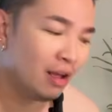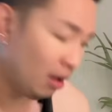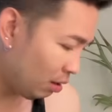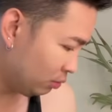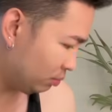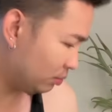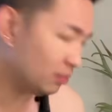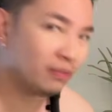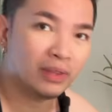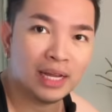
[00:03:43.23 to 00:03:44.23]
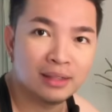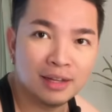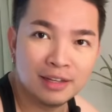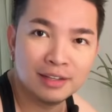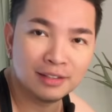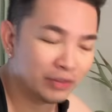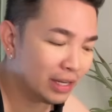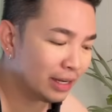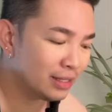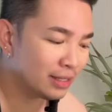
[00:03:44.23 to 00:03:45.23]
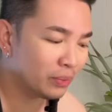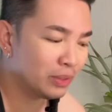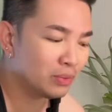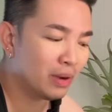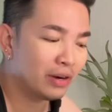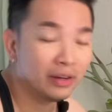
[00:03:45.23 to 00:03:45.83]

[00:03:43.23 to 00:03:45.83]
oop, that I didn't realize there was water